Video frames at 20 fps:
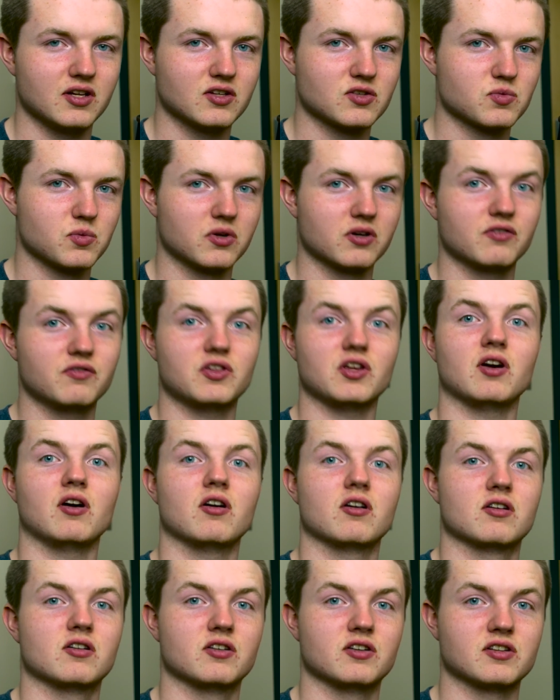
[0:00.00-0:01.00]
is one of the
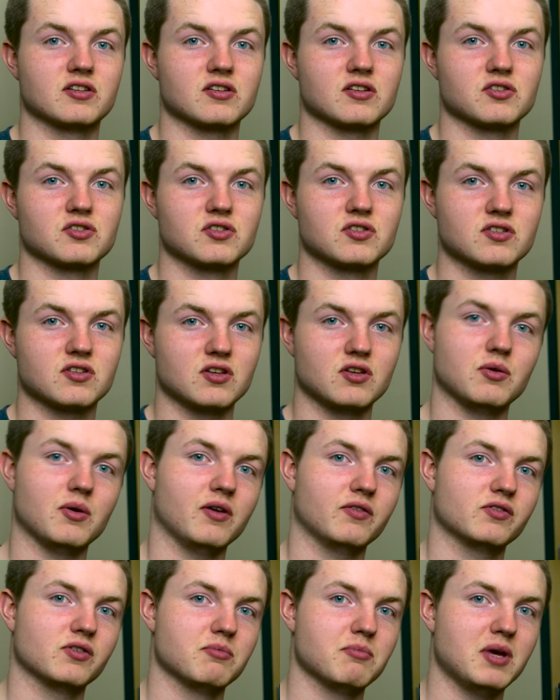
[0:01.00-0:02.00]
harder decisions that you
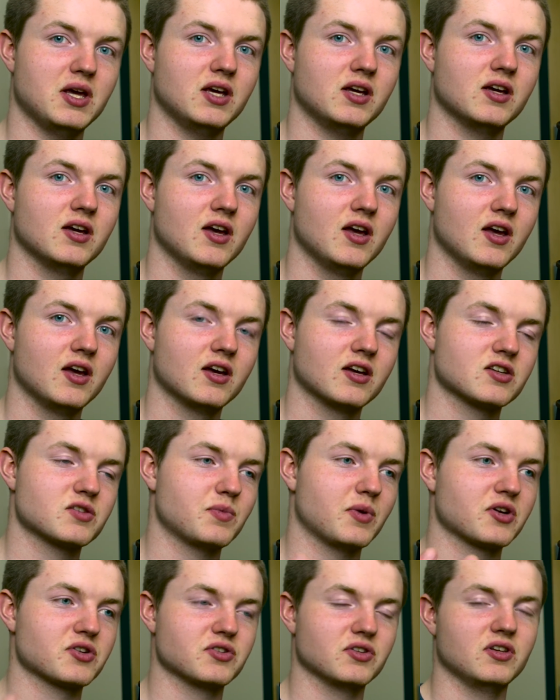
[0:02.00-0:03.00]
have to make,
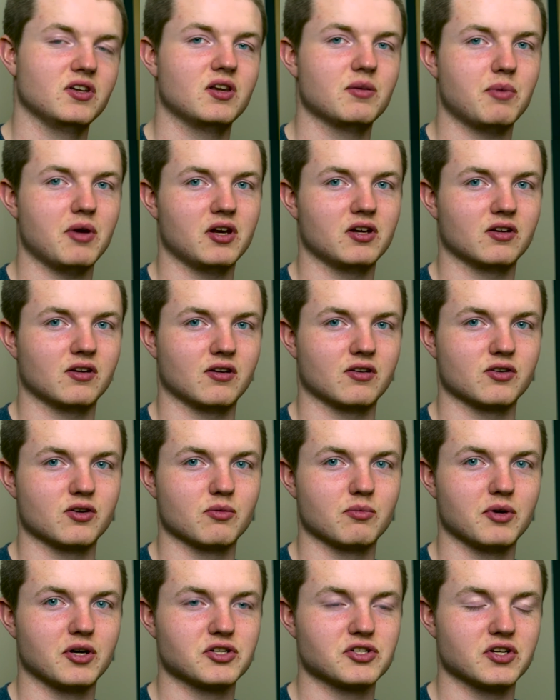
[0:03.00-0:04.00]
especially depending on
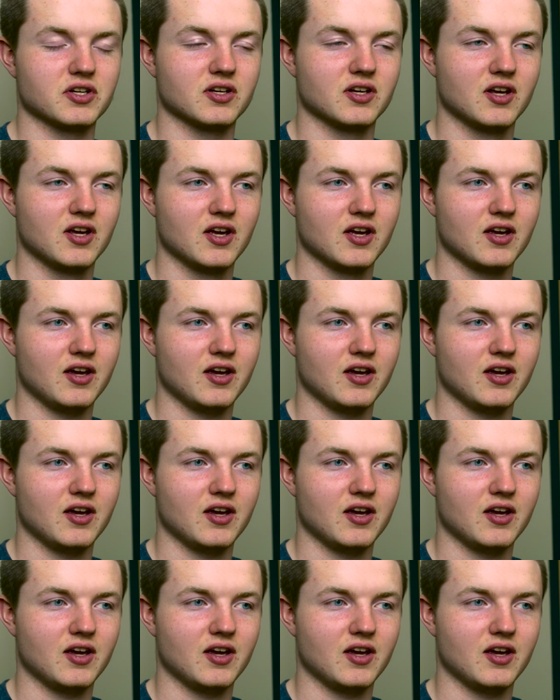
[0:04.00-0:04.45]
your budget.